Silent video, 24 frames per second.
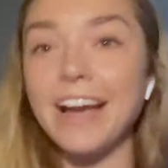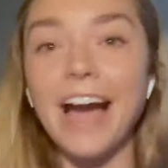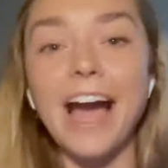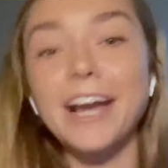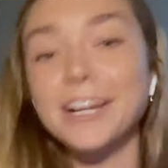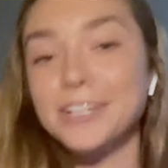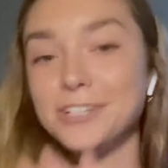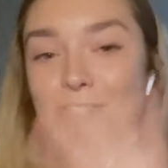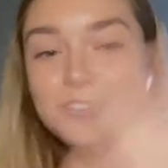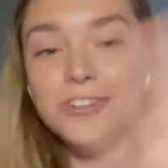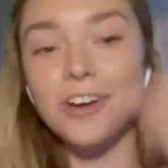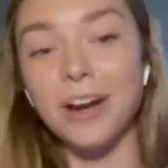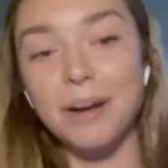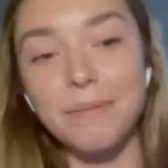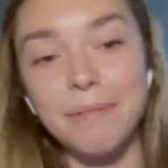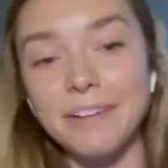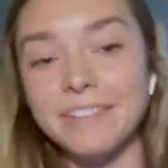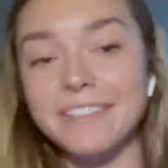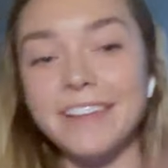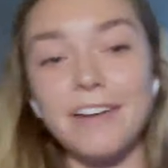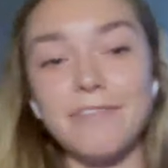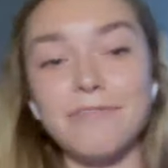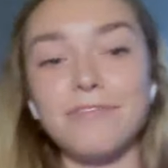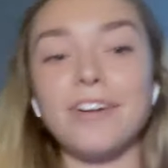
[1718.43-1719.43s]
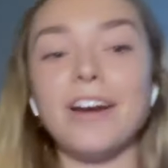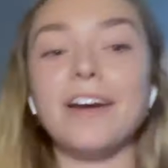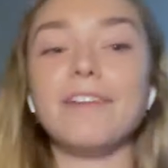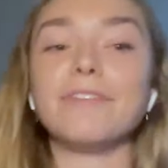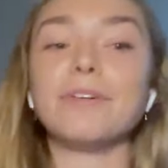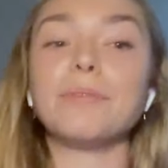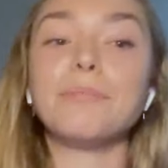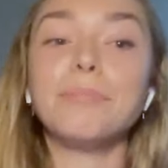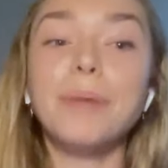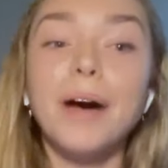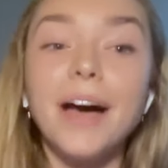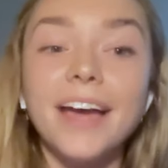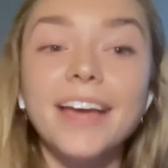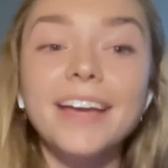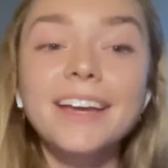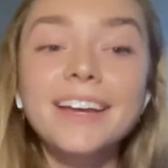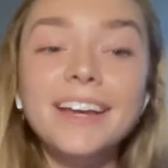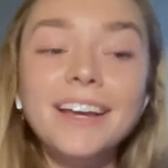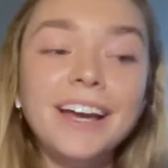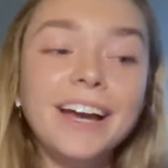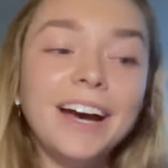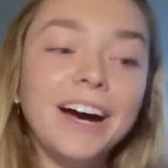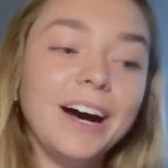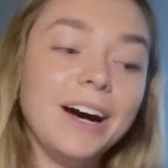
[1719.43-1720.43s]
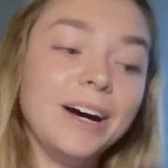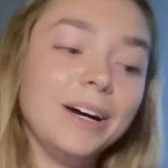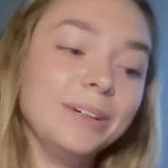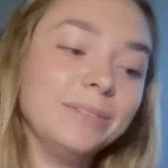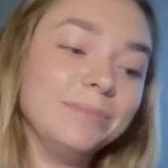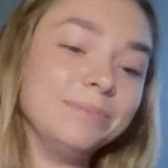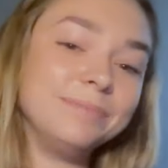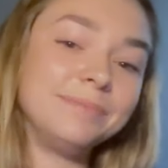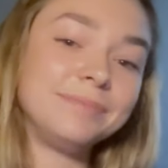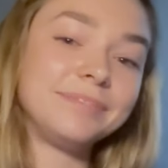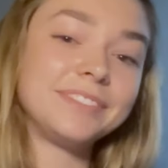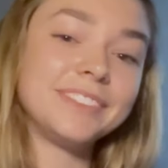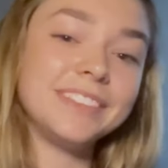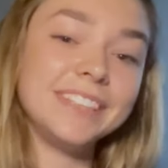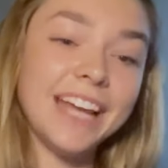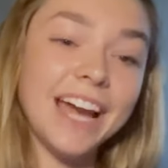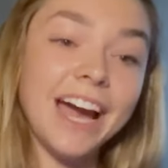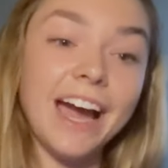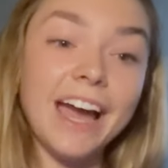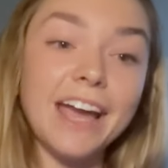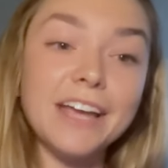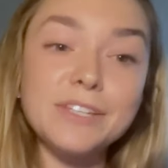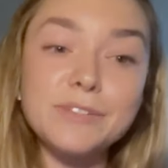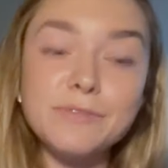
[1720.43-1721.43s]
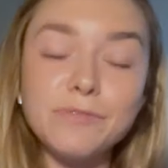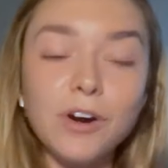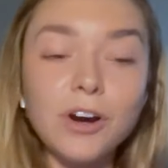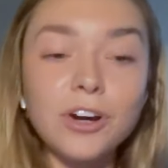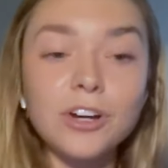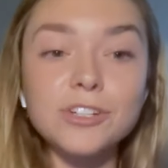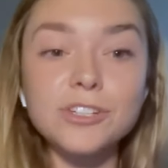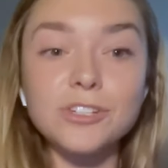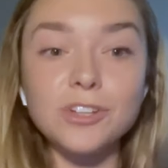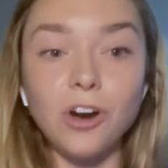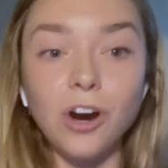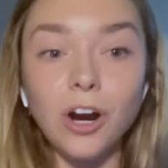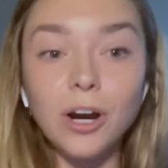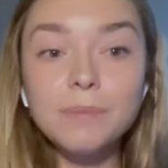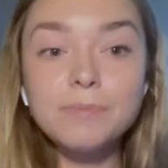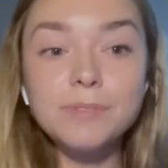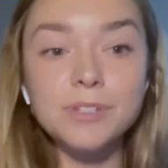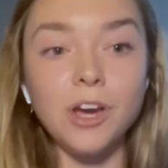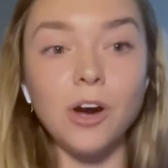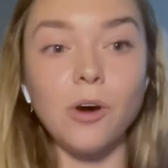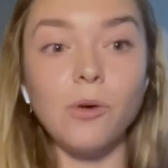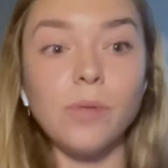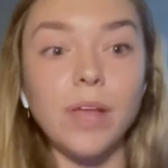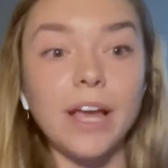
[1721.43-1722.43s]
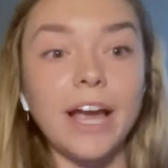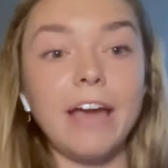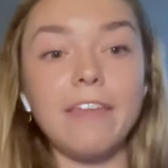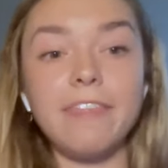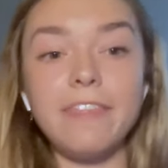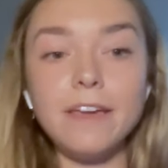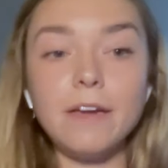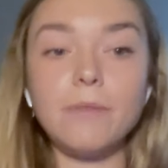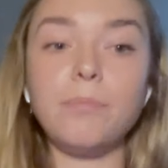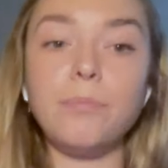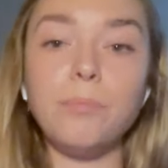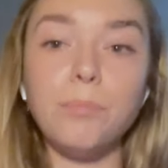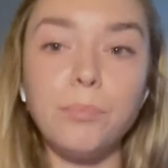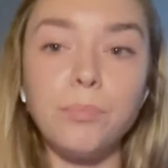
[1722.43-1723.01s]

I could talk about that forever, but, um, yeah, as far as carbs go, like I think,